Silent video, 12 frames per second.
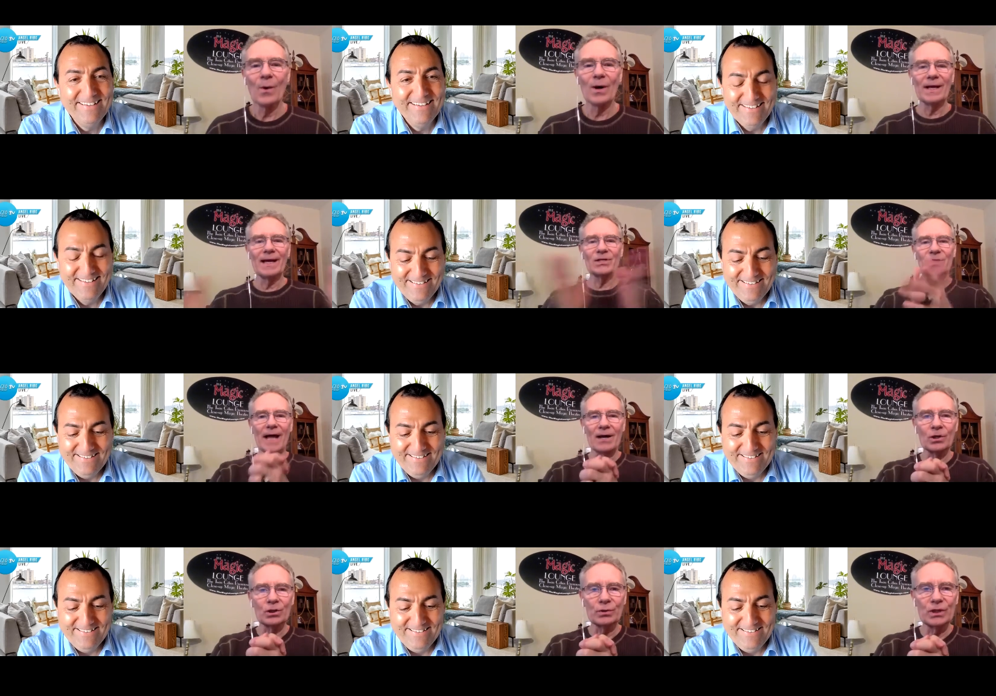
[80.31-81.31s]
Speaker 1: Well, Angel,
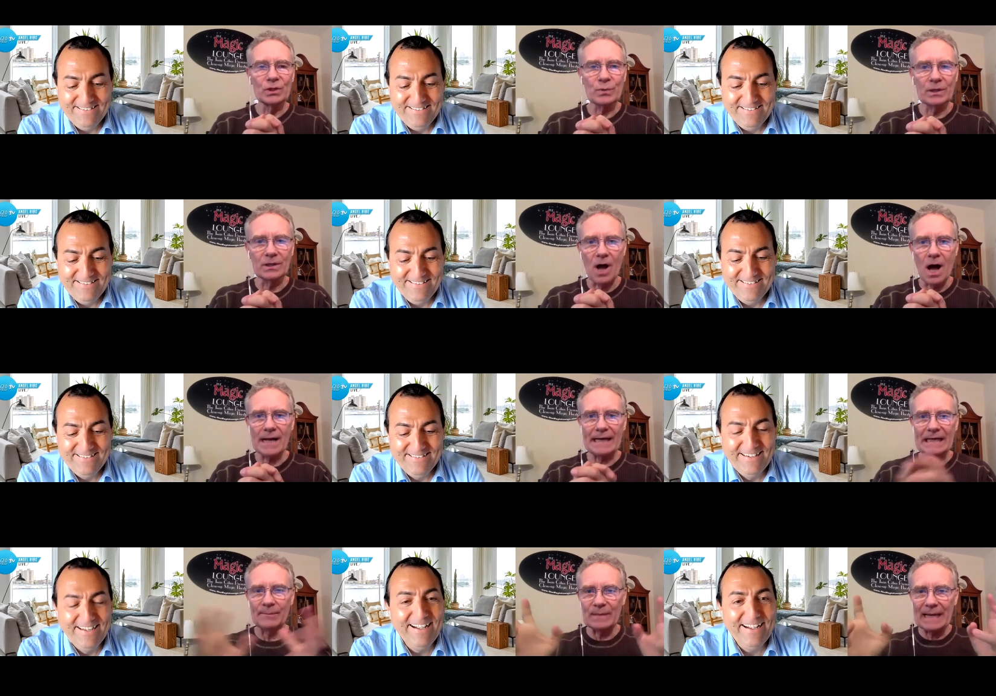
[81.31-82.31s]
I don't do these real
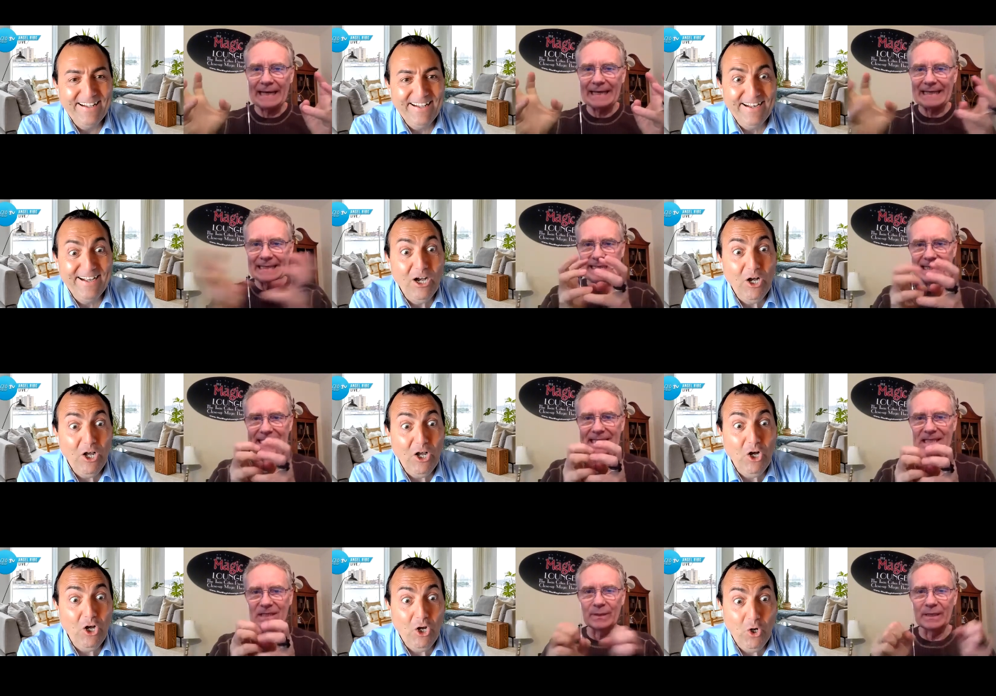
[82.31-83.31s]
long. I keep them kind of
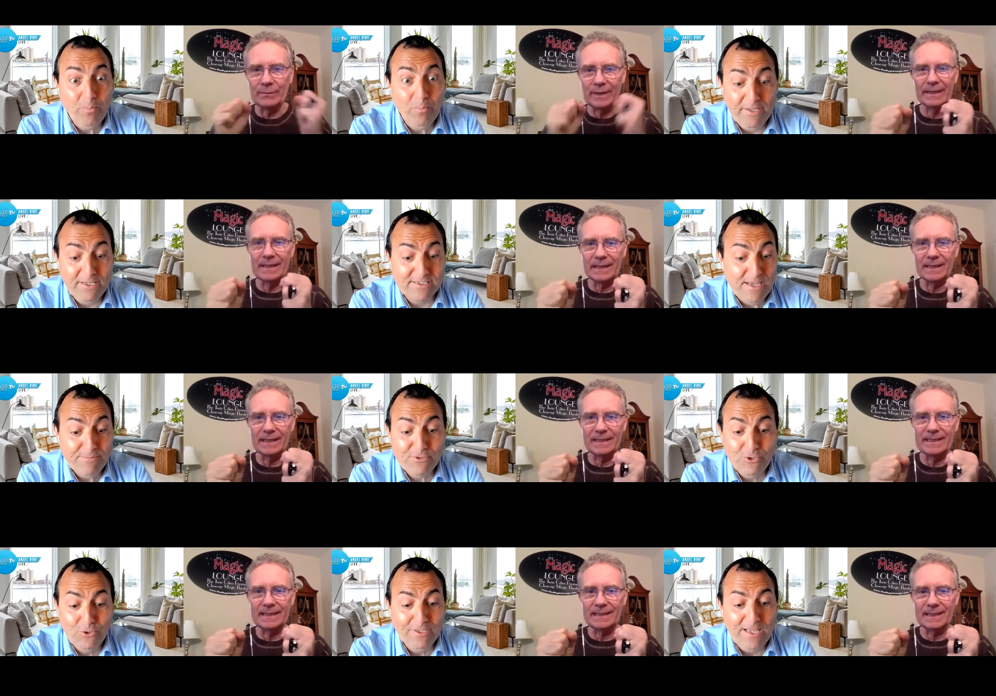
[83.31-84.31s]
condensed. oh, please, right
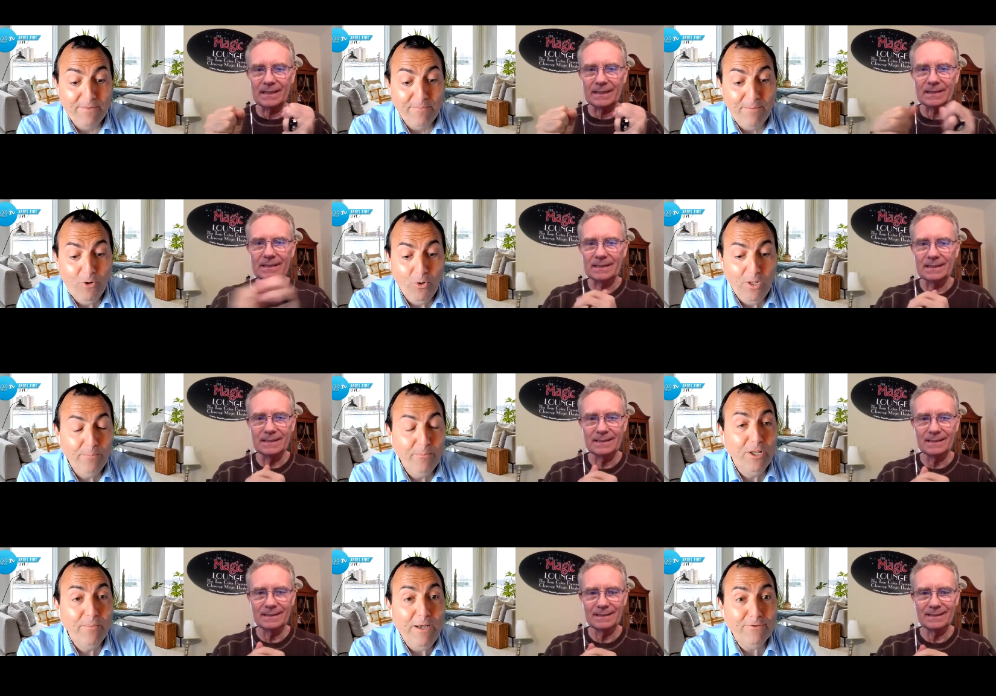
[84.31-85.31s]
absolutely. I'm all,
Speaker 2: I'm
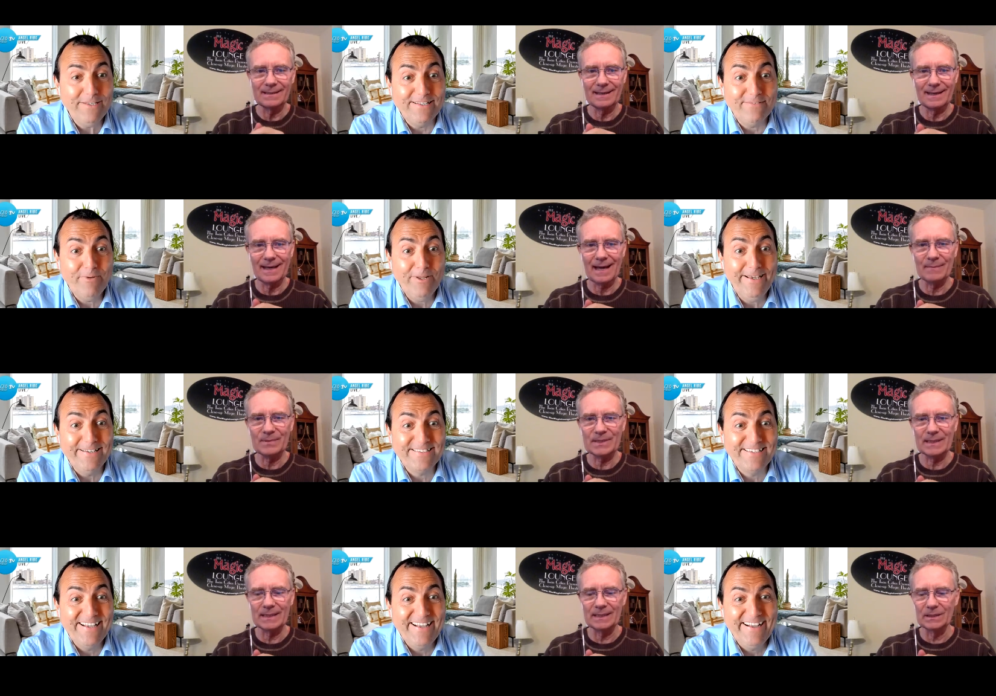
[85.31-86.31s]
all about it. Please.
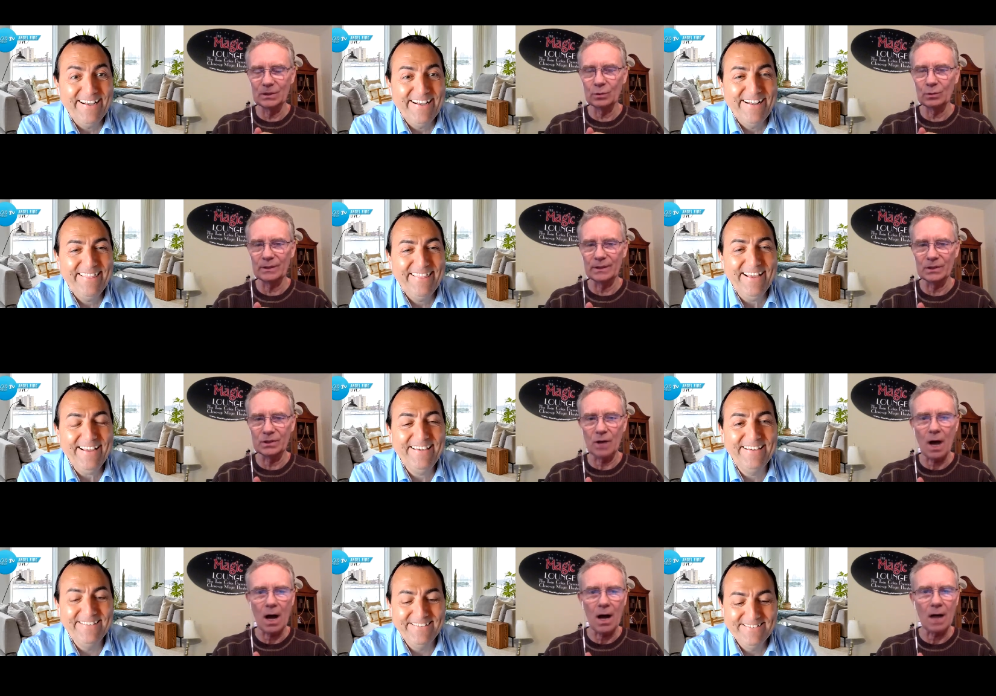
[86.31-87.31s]
Speaker 1: Absolutely. Thank
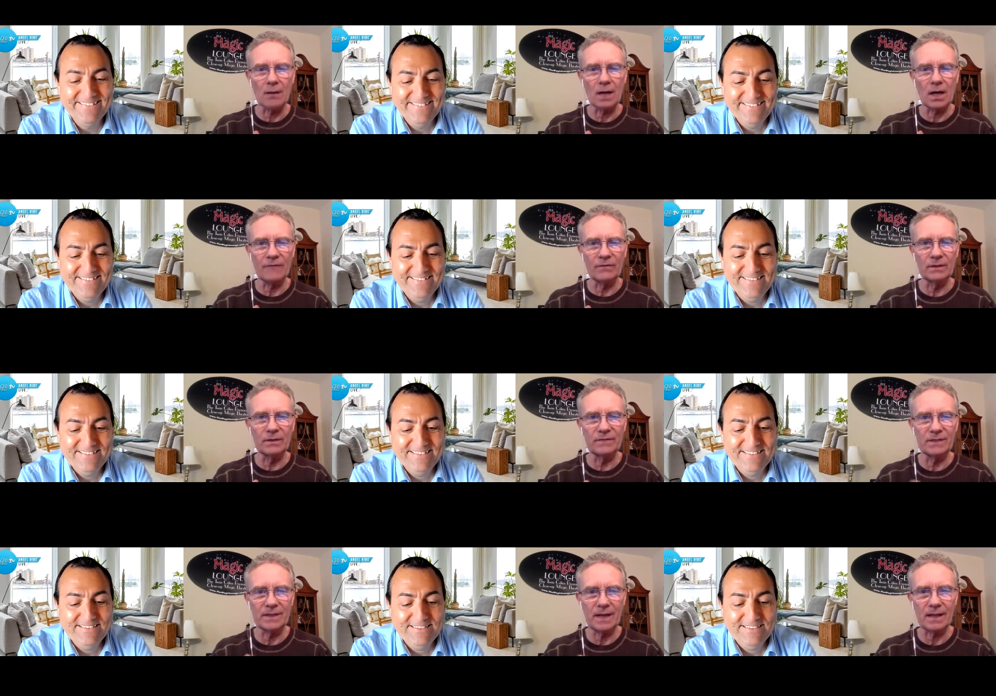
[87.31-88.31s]
so you. How, how, long have you
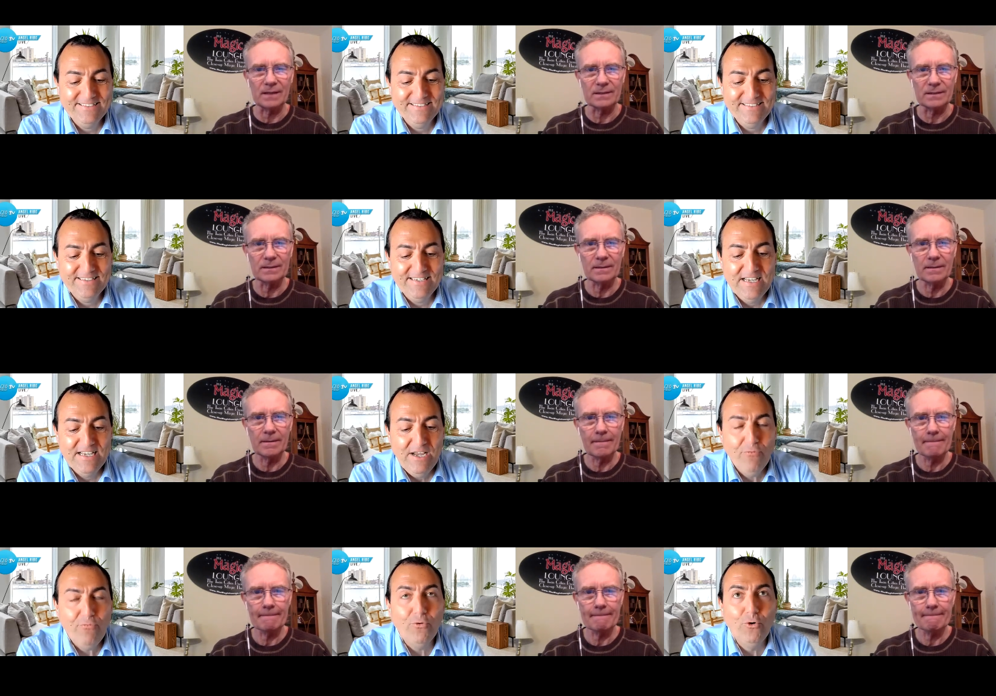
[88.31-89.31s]
lived in Dallas?
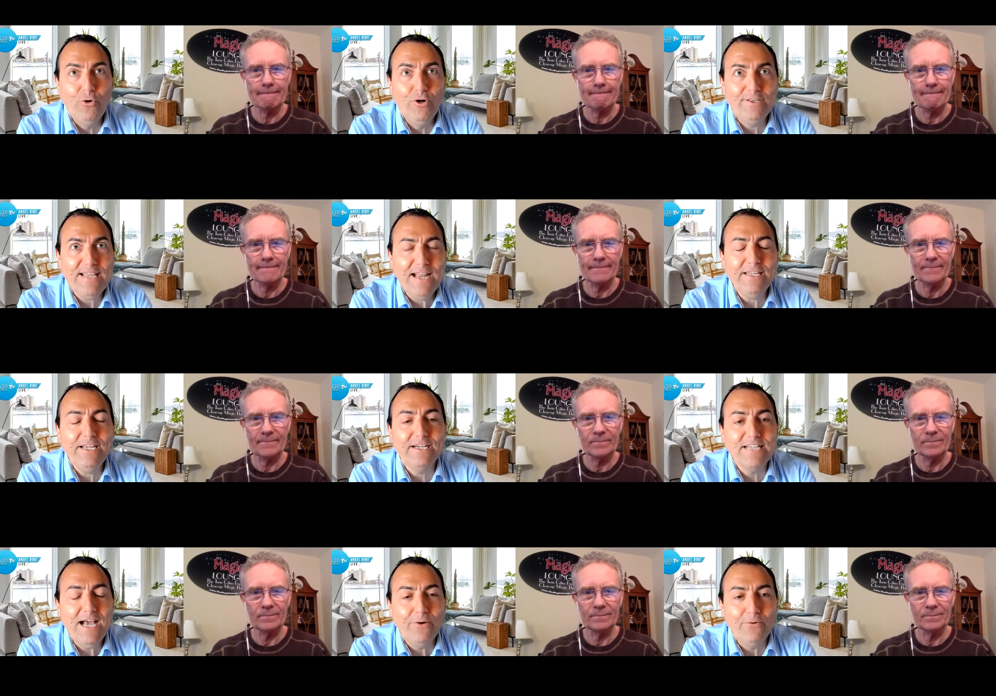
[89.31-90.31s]
For 10
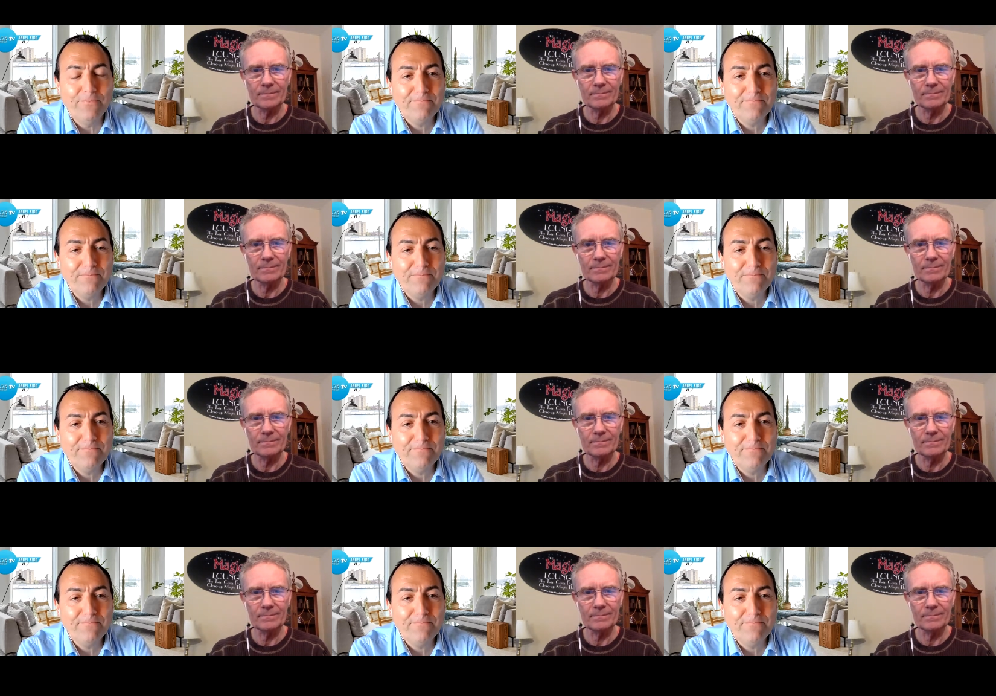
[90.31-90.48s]
years now.